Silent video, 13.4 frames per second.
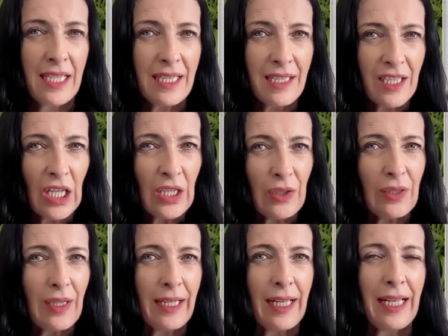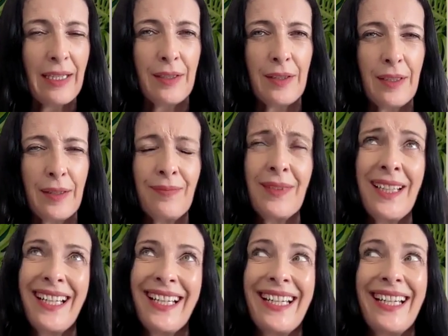Stick to that calendar.
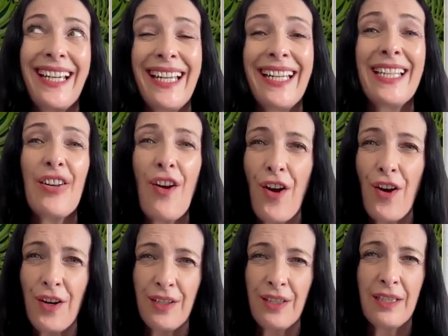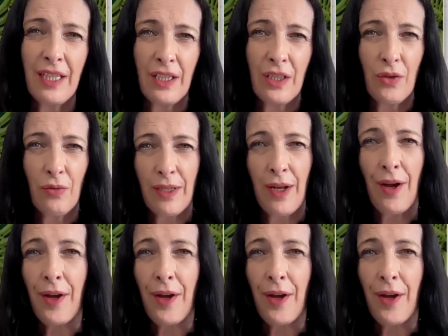It's hard to stick to it